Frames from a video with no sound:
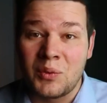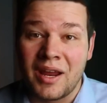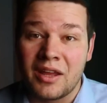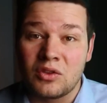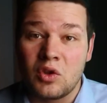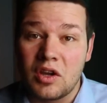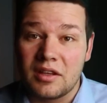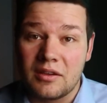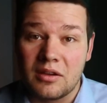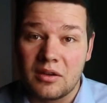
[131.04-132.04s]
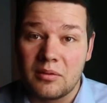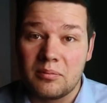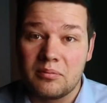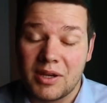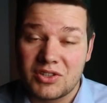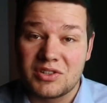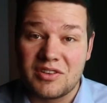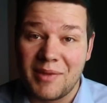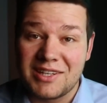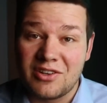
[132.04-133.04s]
when I look at the pictures
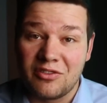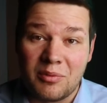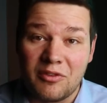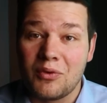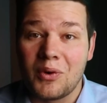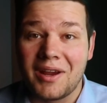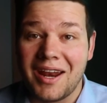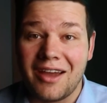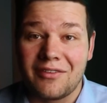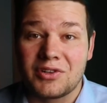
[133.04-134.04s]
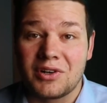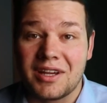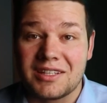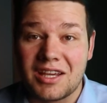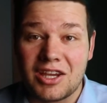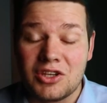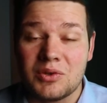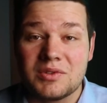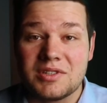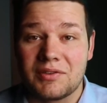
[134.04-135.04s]
of myself from before and after, it's a
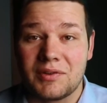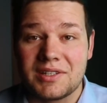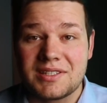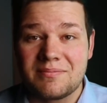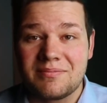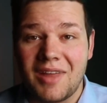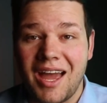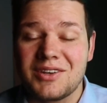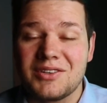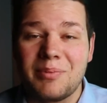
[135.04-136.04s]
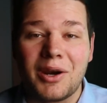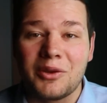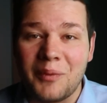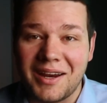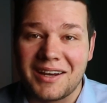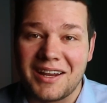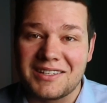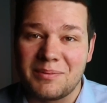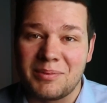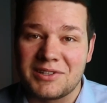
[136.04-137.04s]
huge difference. I barely
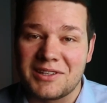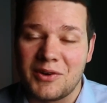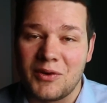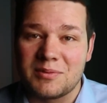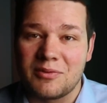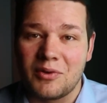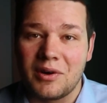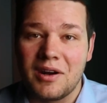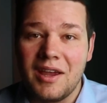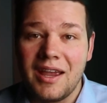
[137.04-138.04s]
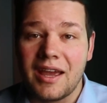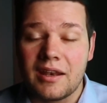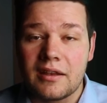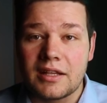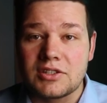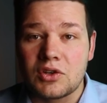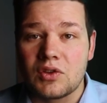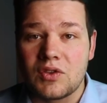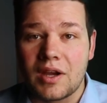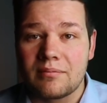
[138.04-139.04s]
recognize the person that I was before. And that's a
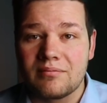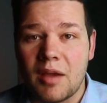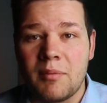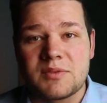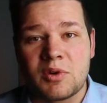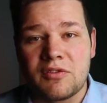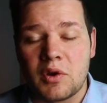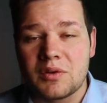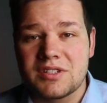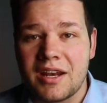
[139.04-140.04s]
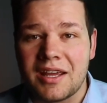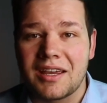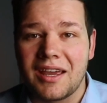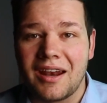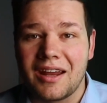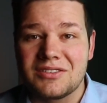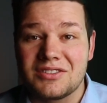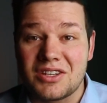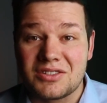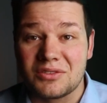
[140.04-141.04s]
good thing. I'm much more photogenic and I
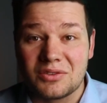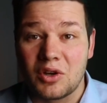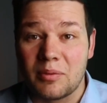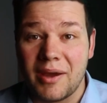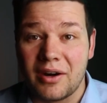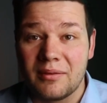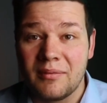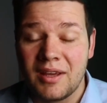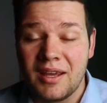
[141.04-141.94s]
just look better.